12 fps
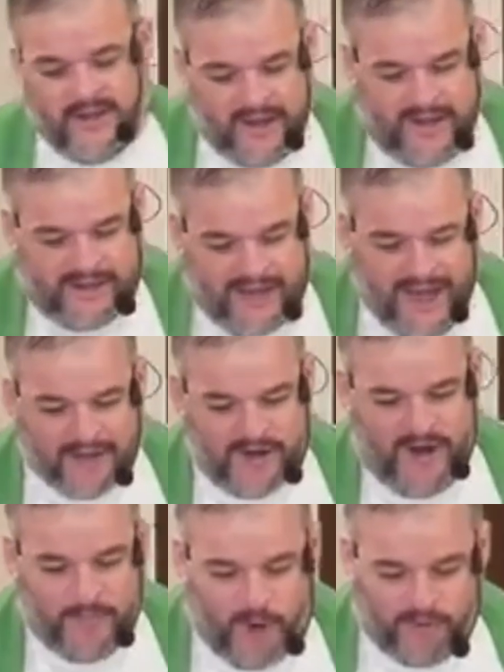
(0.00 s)
I
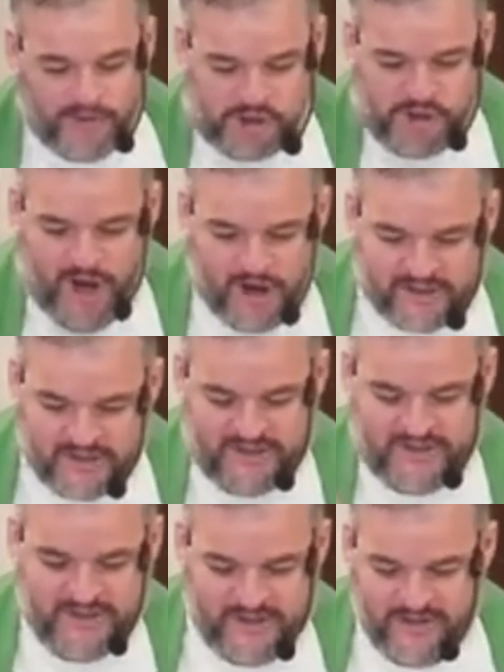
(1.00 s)
gathered up all the
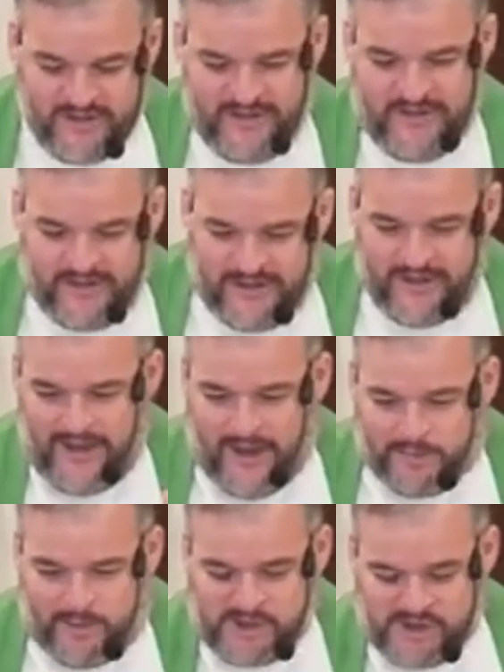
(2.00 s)
chunks.
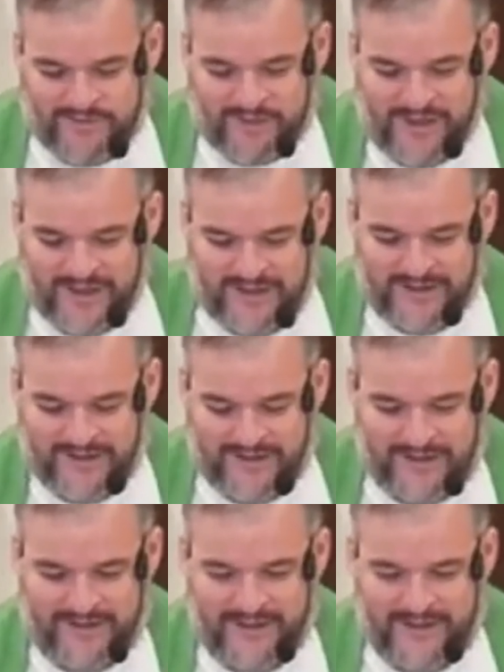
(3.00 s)
I pushed everything
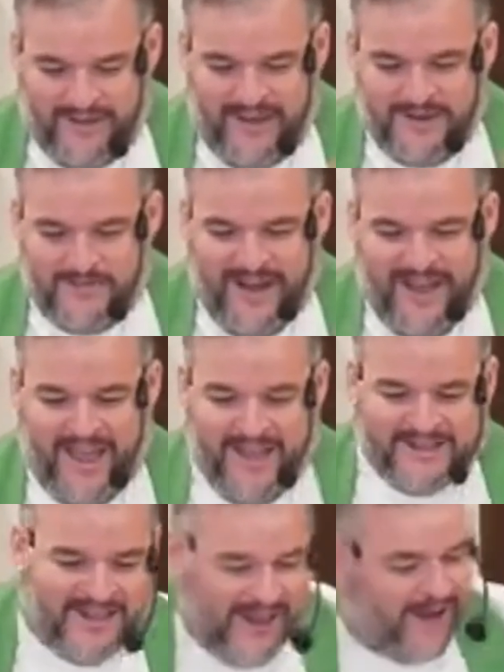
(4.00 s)
into my hands.
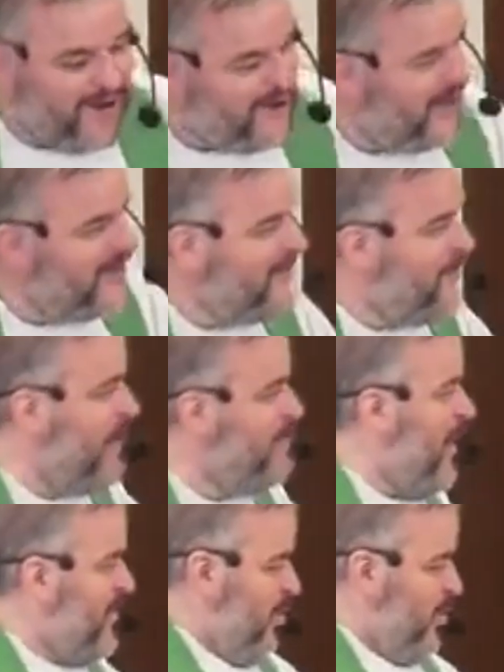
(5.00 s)
I carried it into my
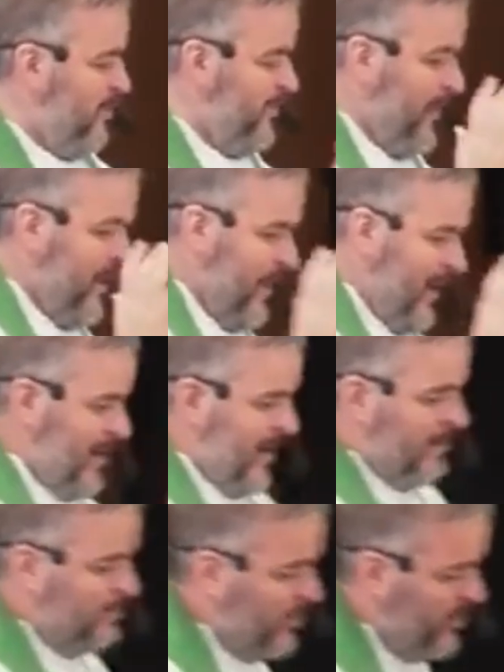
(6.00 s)
bedroom, and
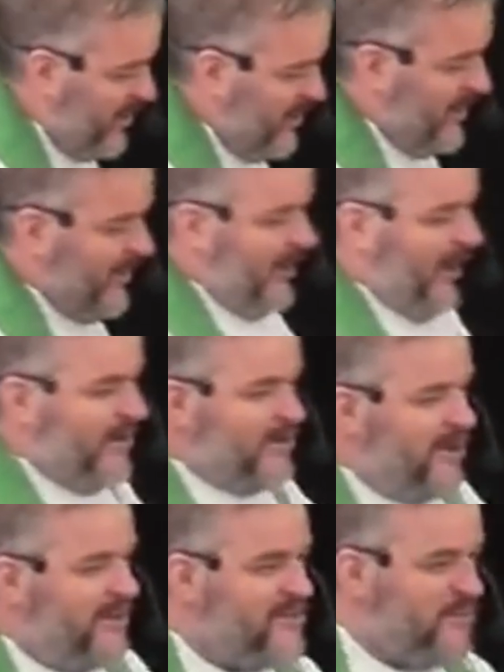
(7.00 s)
I put it
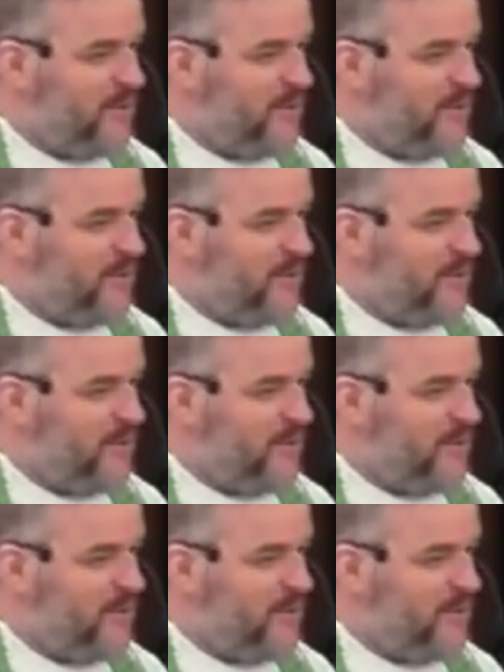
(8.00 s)
underneath some